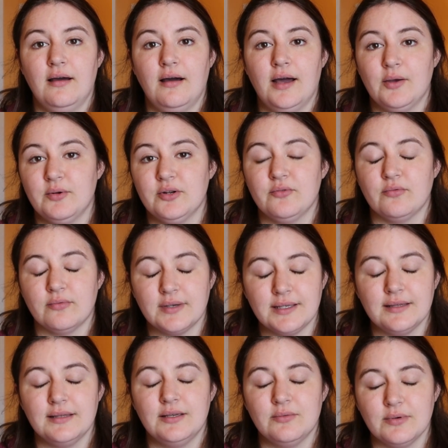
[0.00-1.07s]
I would have
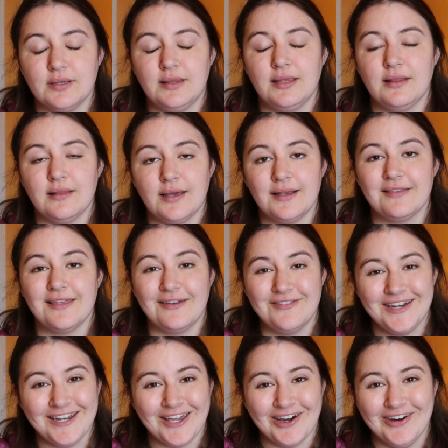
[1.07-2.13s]
really, really liked that
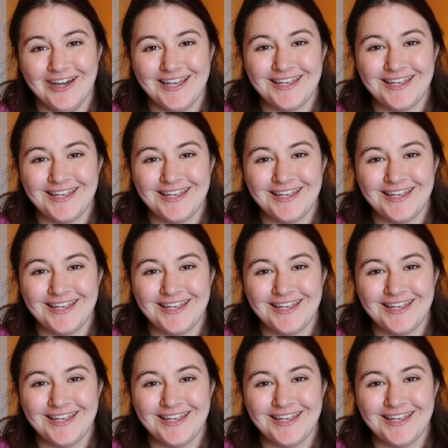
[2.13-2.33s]
video